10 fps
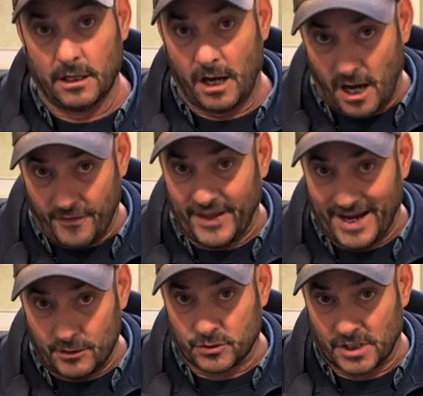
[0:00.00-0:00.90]
on the
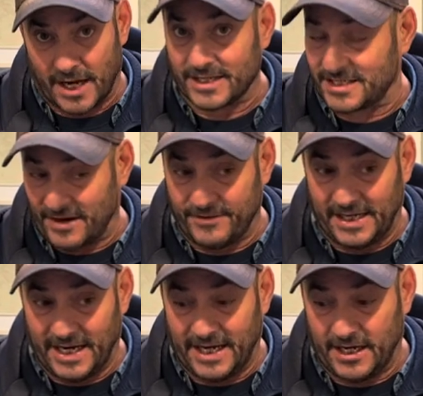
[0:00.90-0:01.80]
outside,
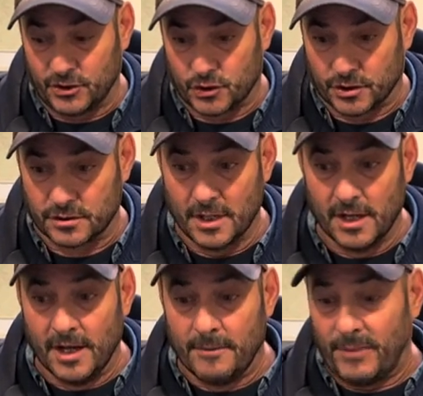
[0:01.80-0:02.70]
78 inches.
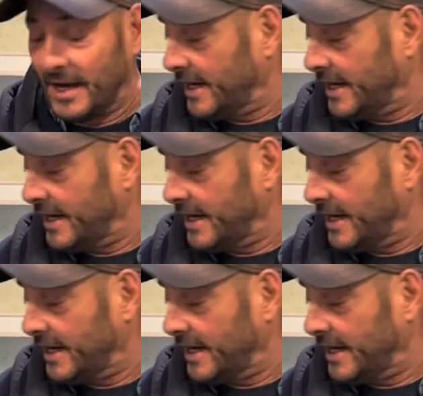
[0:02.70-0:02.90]
But